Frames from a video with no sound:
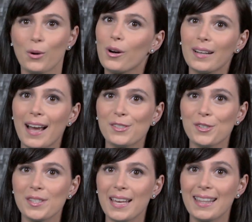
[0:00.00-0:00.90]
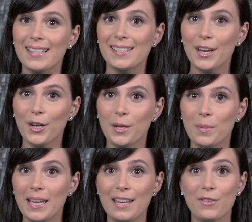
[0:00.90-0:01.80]
Organizers think this year could
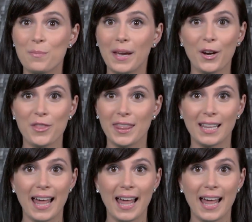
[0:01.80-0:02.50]
be even bigger than the